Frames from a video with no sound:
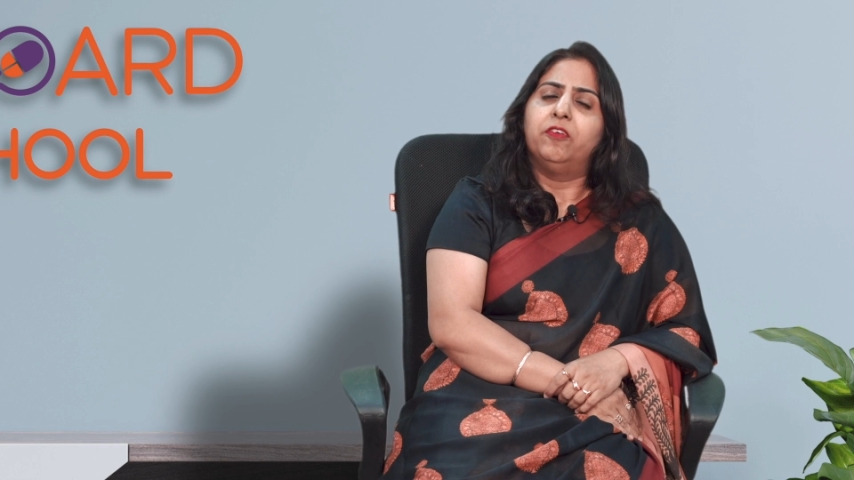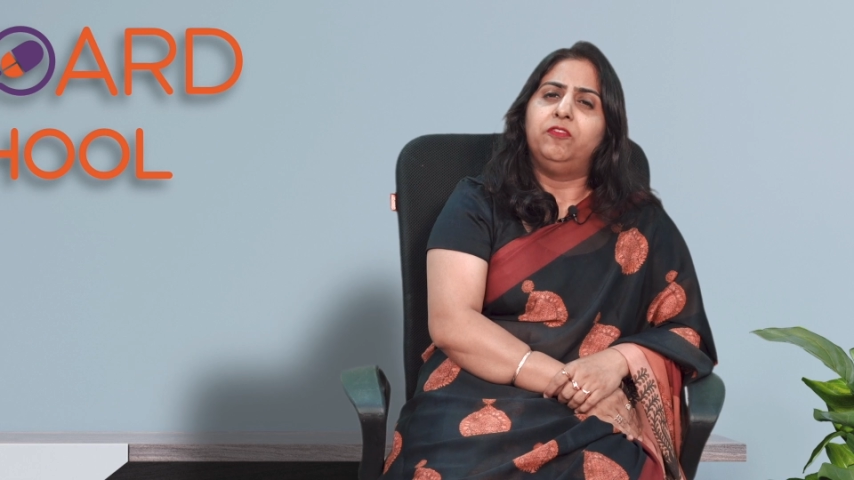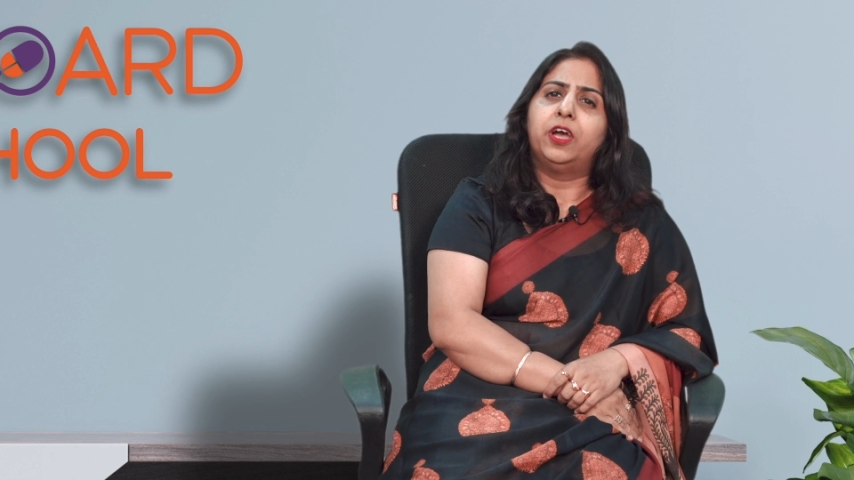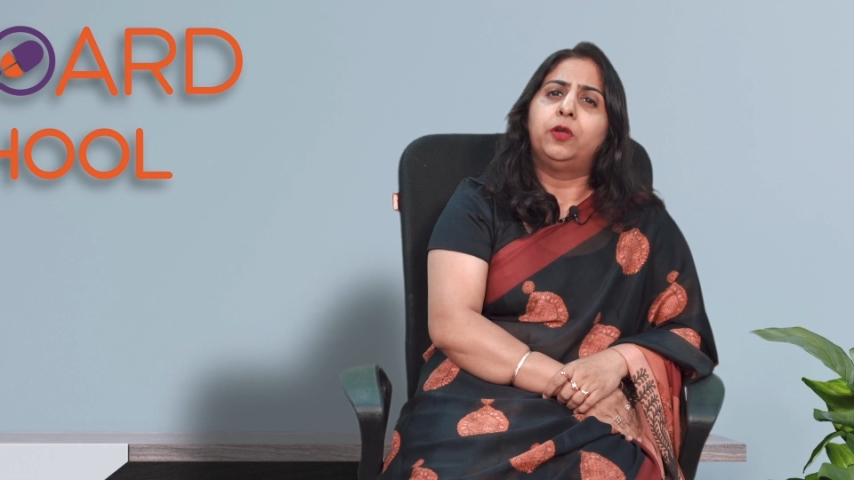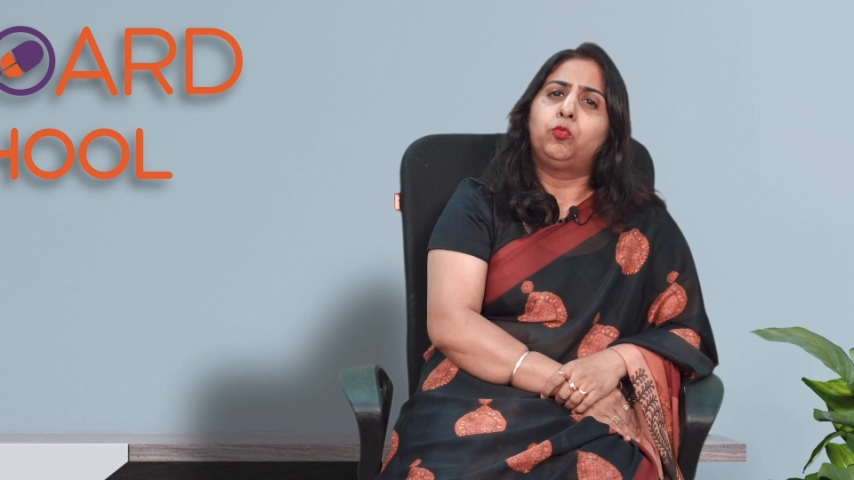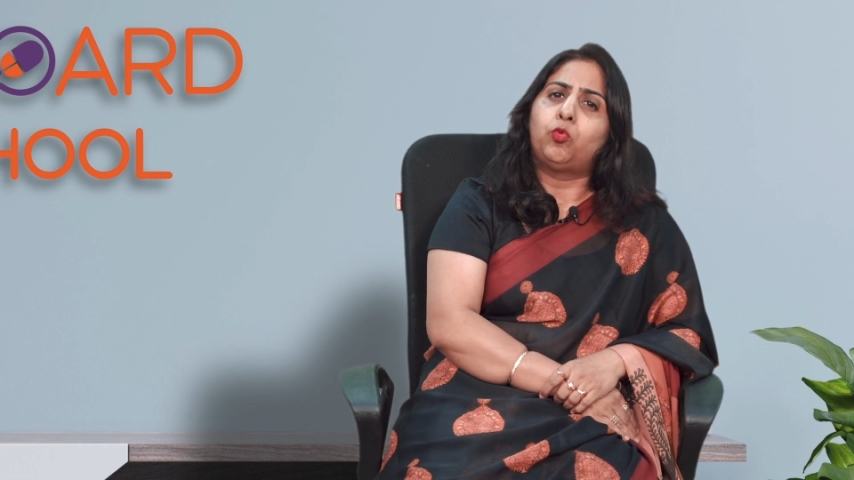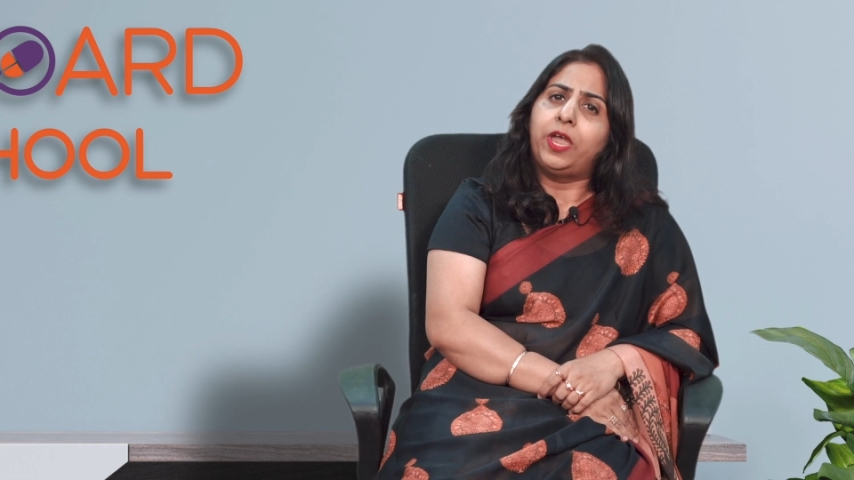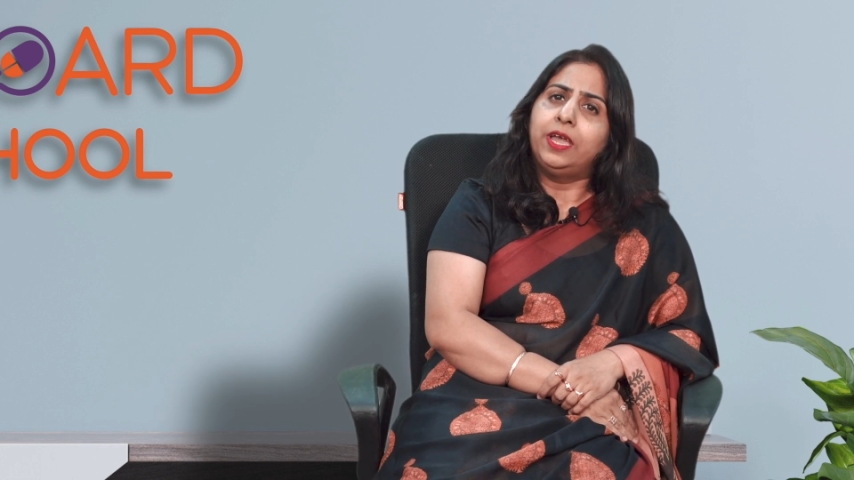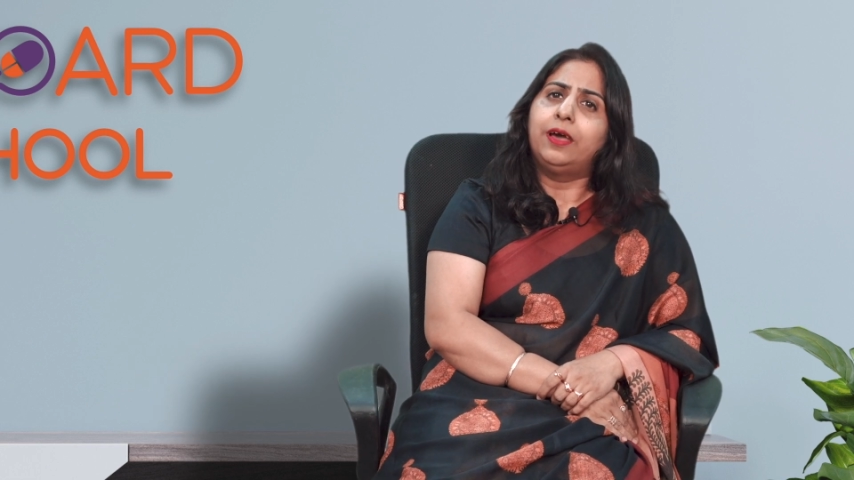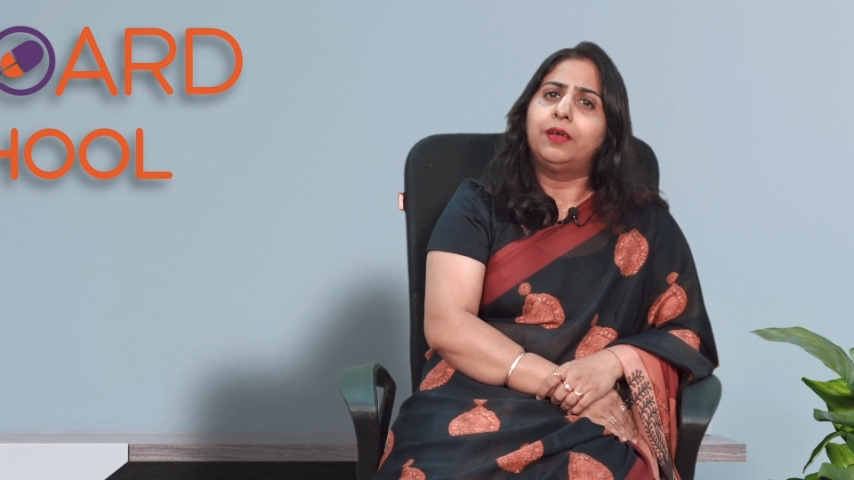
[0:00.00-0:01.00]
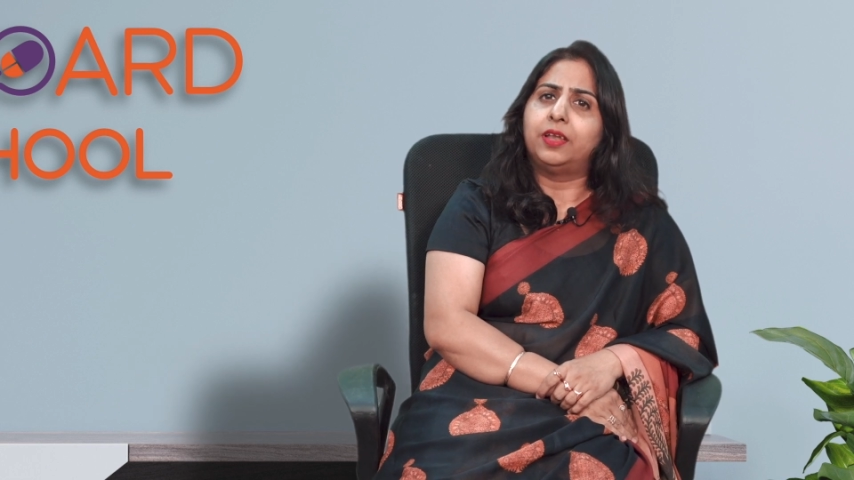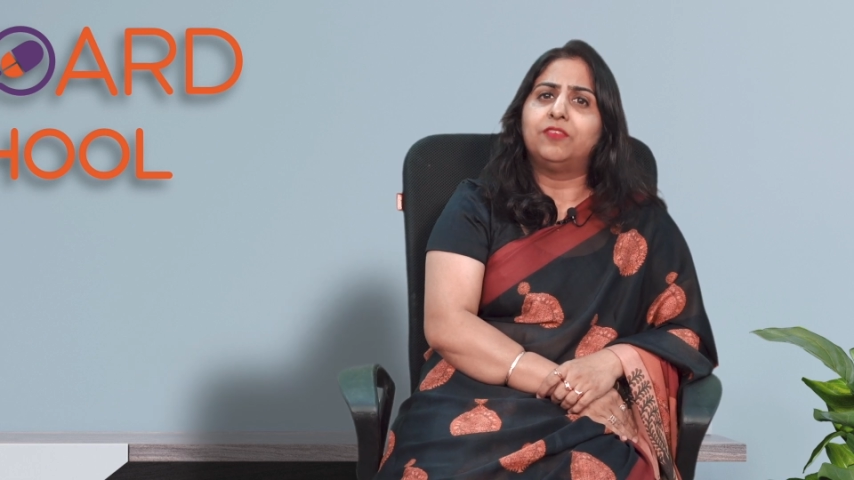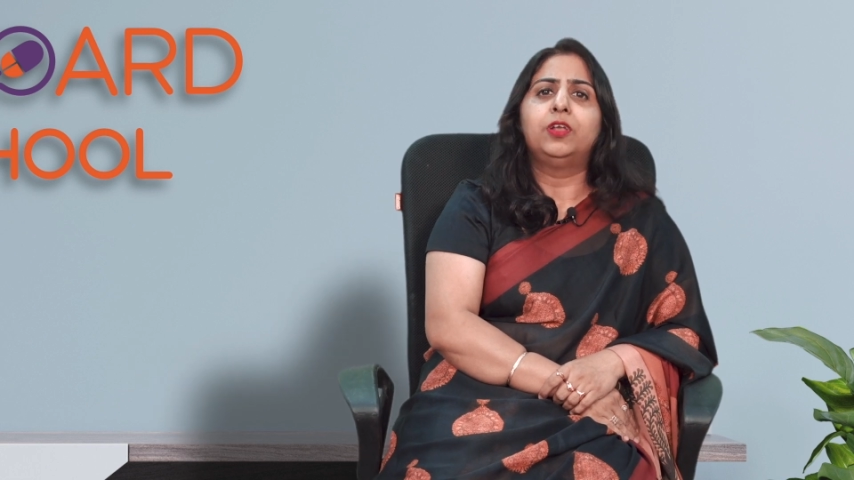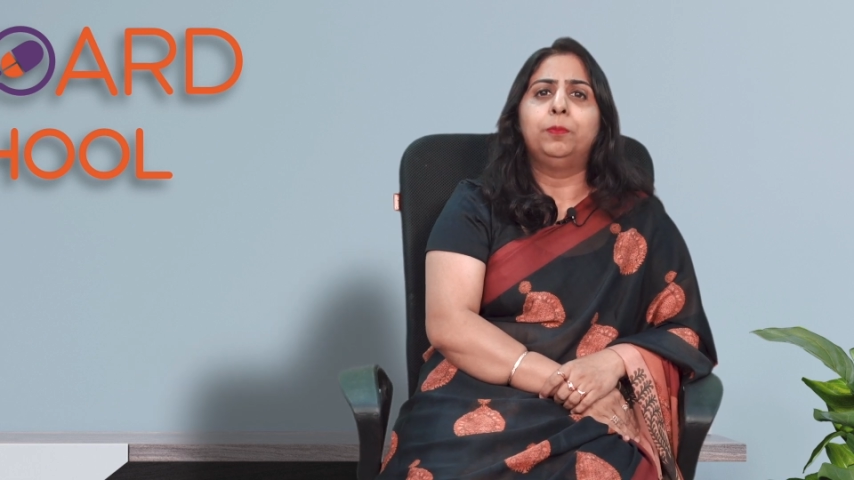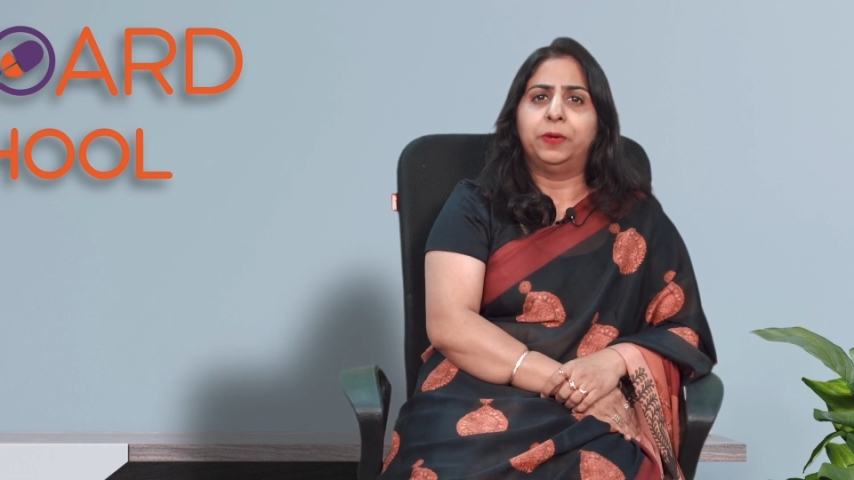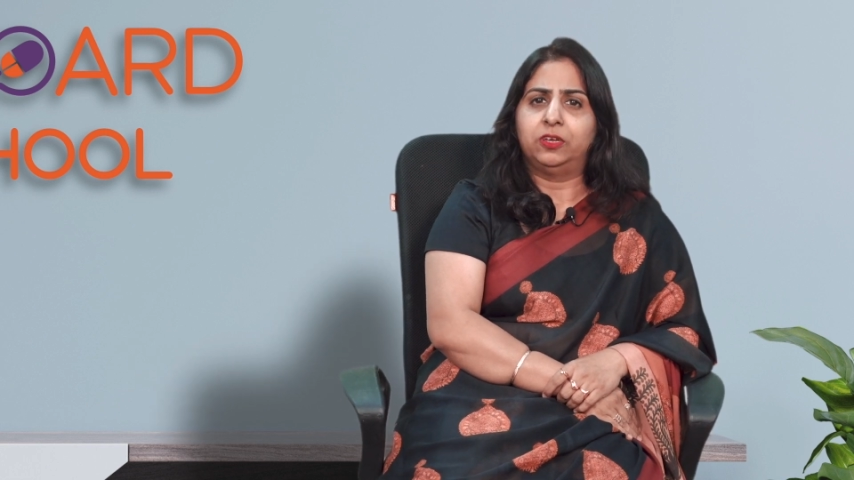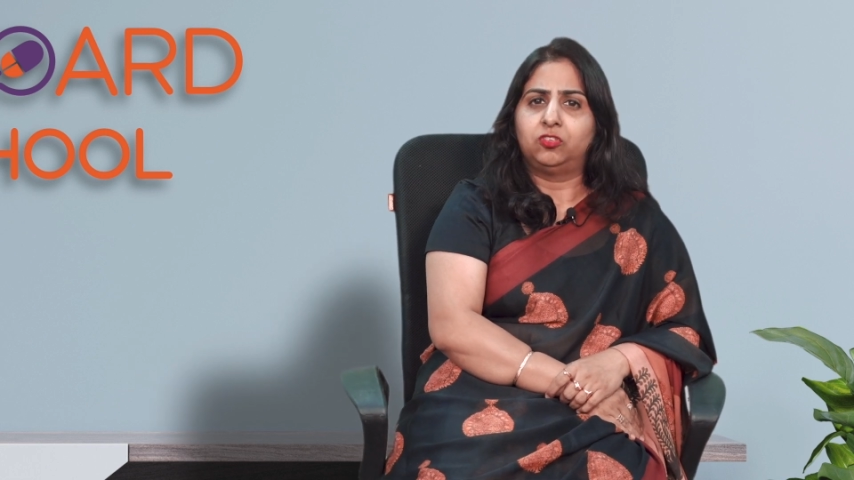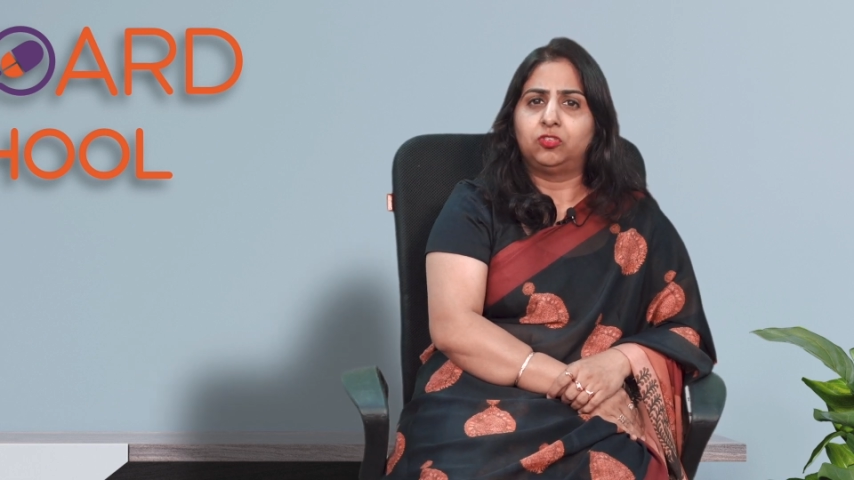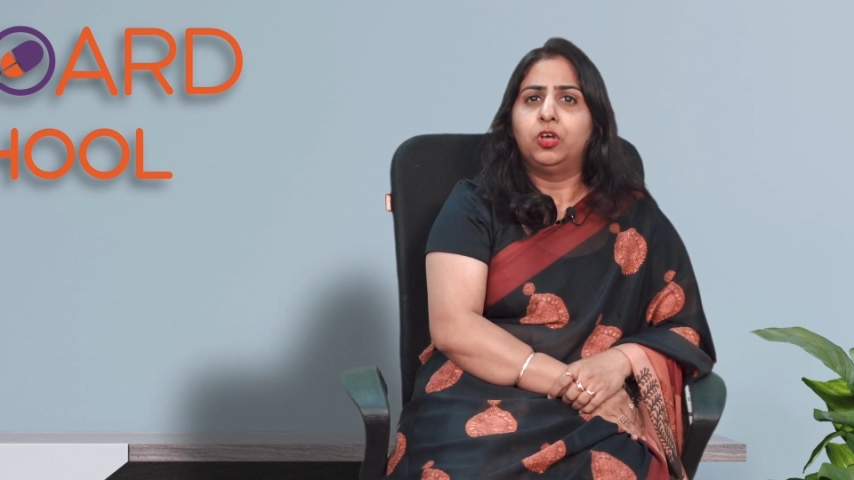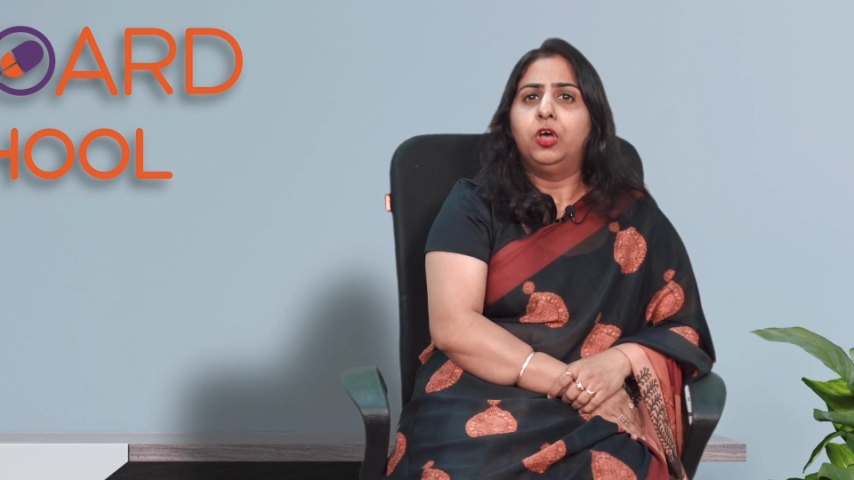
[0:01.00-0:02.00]
we are trying our level
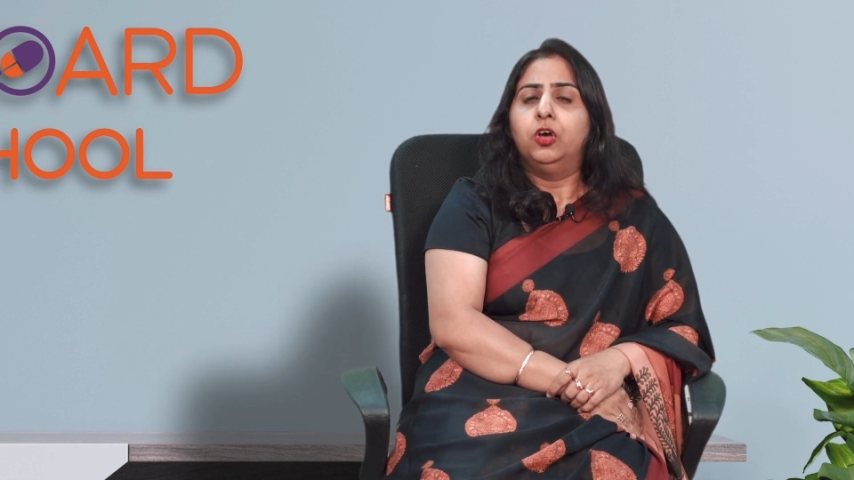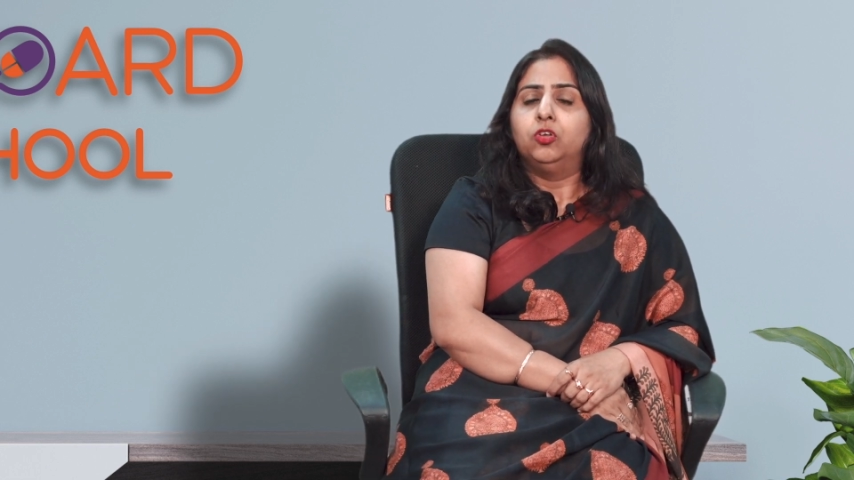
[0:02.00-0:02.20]
best